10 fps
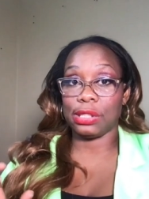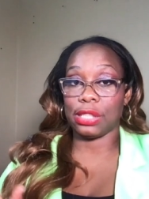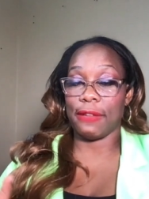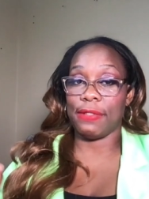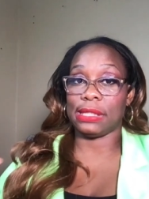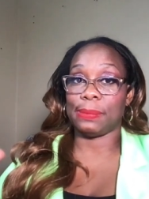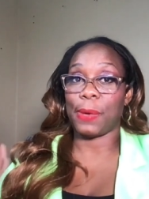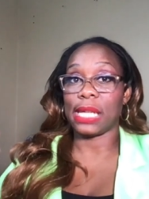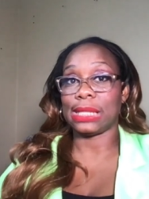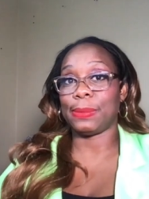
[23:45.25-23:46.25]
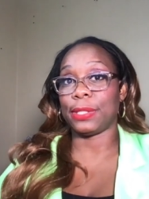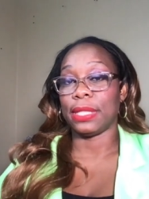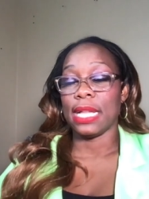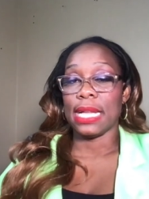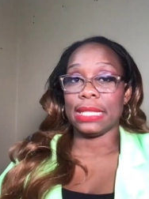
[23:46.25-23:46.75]
So if it's
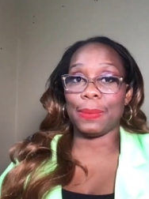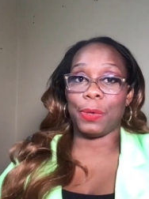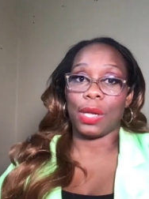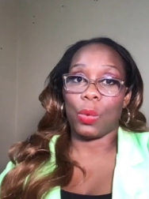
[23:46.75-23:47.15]
possible to put a